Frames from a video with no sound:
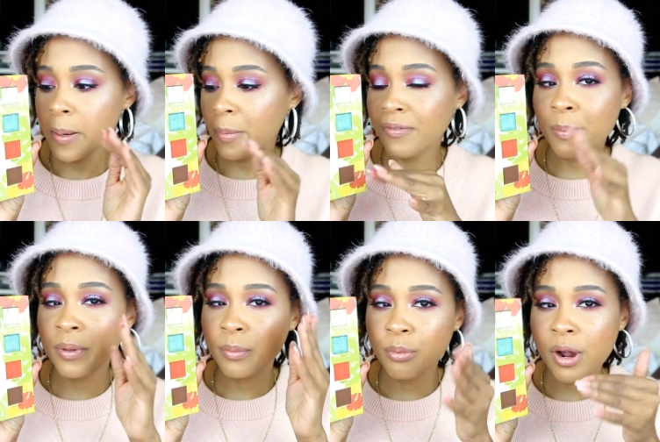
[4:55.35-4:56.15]
But if I put
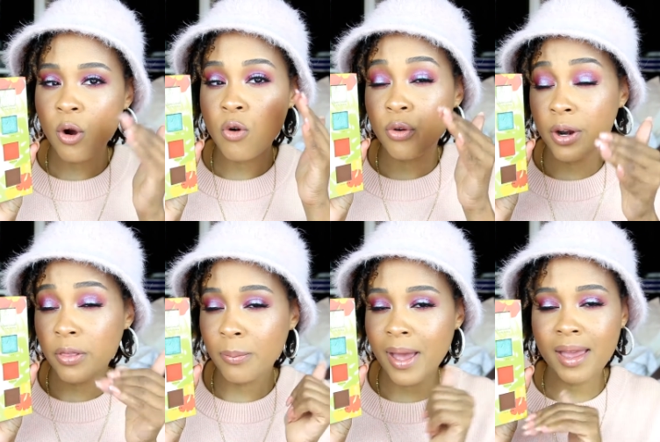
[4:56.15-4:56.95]
the brown over
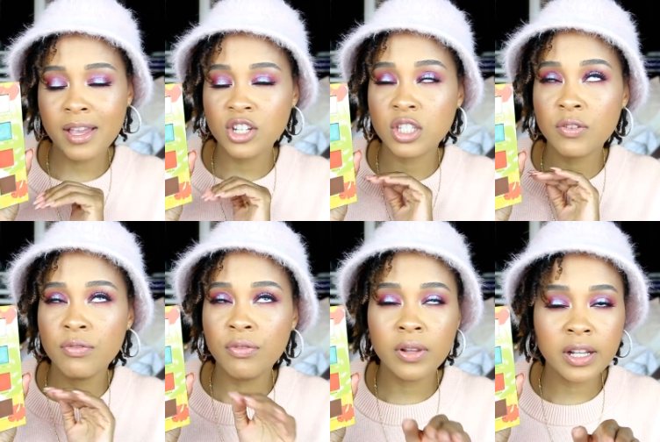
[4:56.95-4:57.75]
another matte, it just
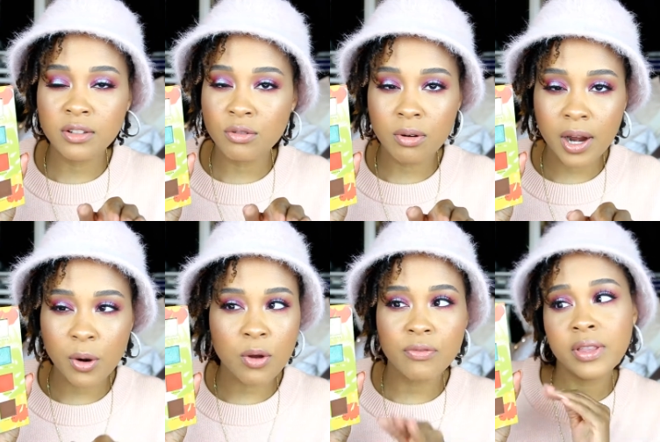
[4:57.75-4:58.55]
flicked right off.